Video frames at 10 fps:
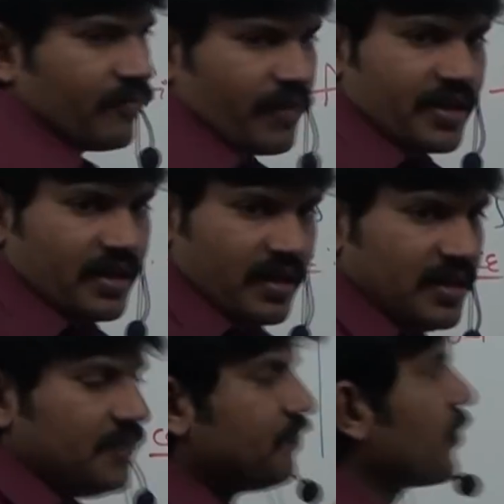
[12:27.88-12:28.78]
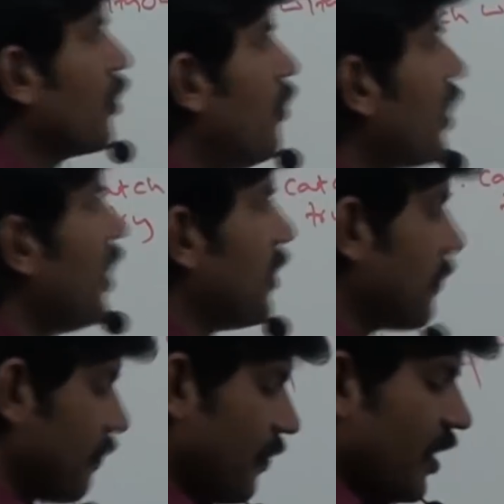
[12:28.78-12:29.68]
finally. Okay, like.
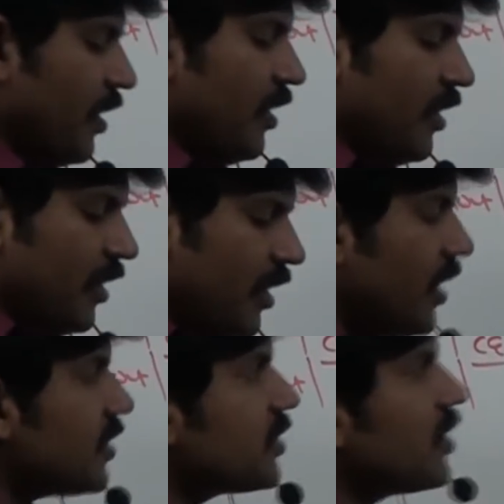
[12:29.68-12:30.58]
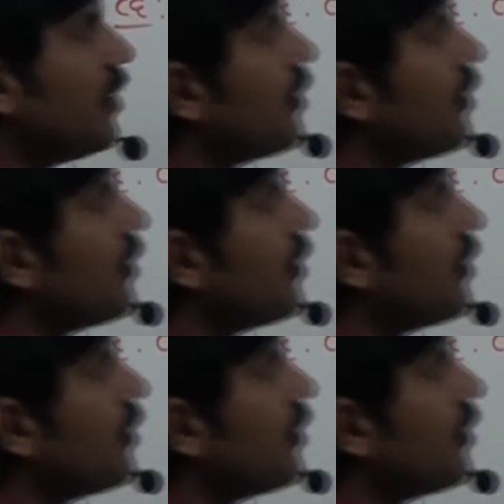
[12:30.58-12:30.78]
Next,